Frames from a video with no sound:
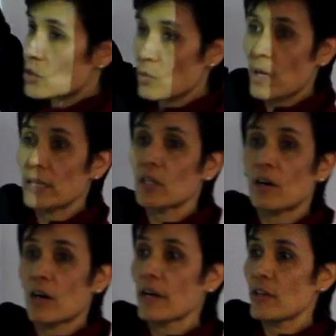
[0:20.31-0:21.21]
into one
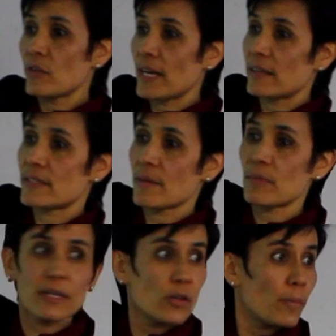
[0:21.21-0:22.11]
car, you get
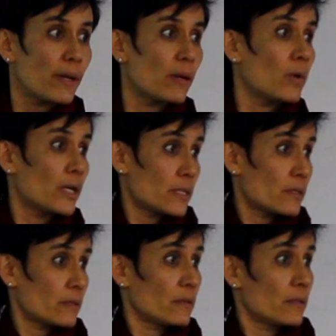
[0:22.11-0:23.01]
something nobody wants.